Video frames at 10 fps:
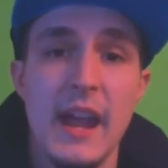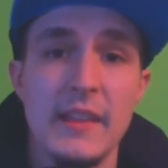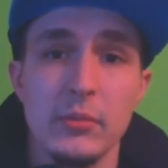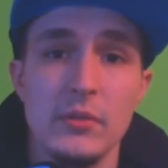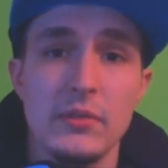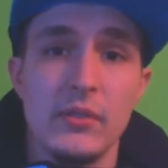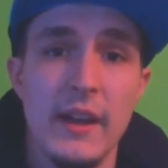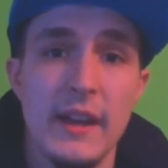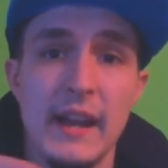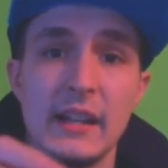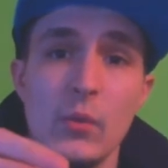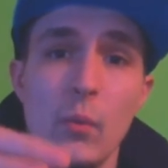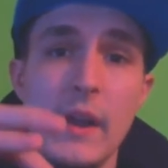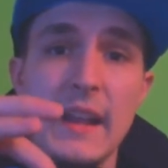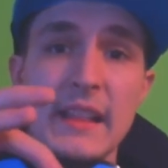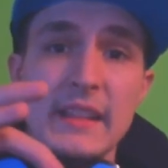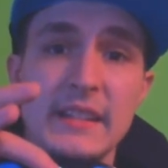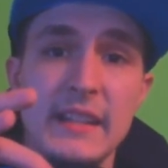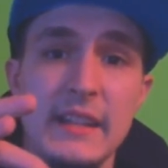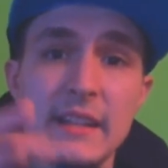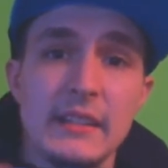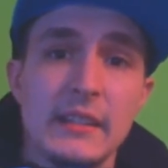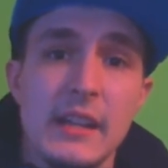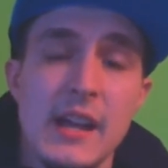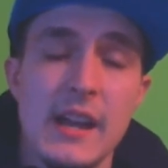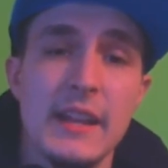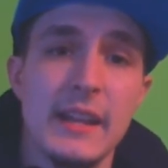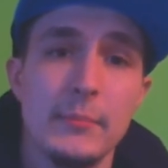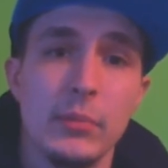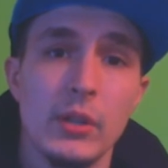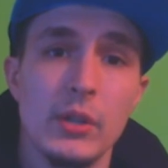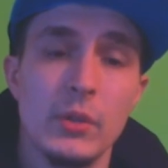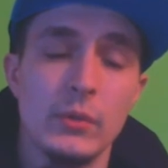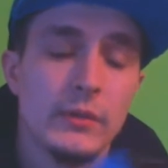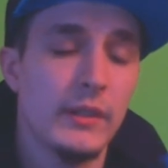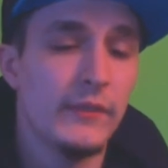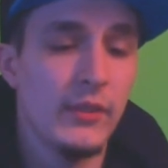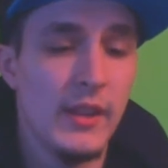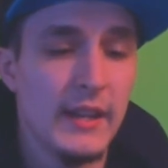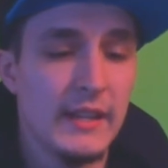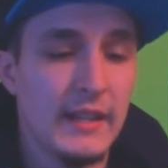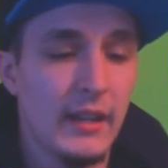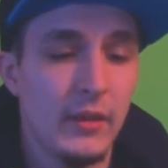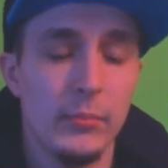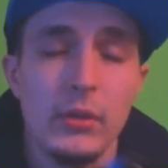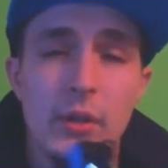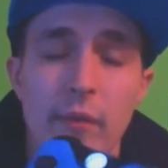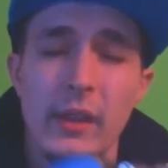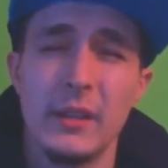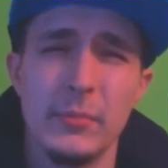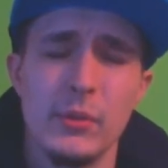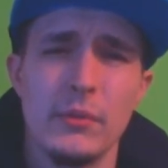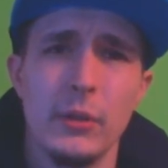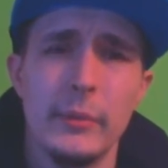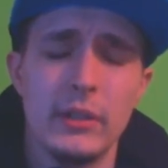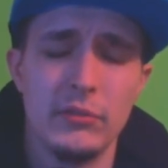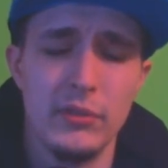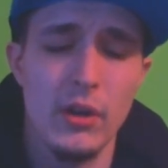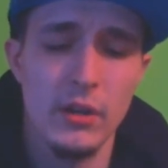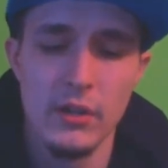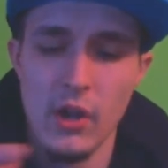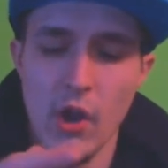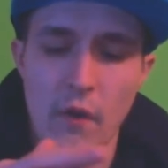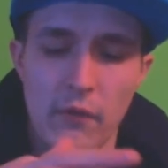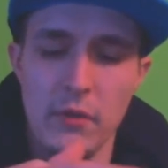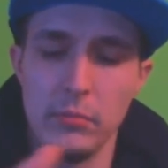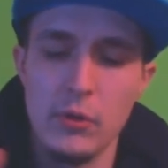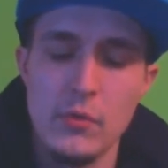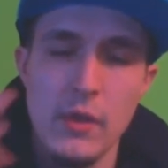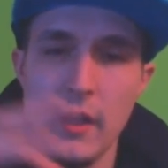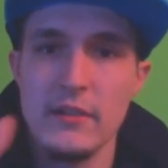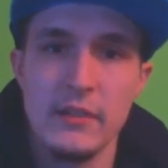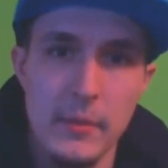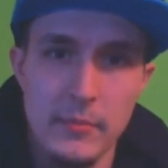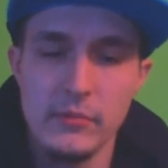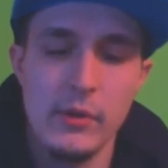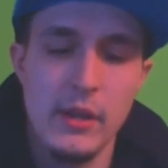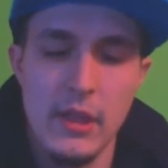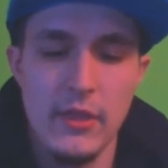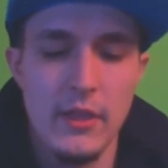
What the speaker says: And the blue is great. I got the white LED. I didn't get blue. Didn't feel like it needed the blue. I felt like the blue was a little bit too dark for the blue that it comes with.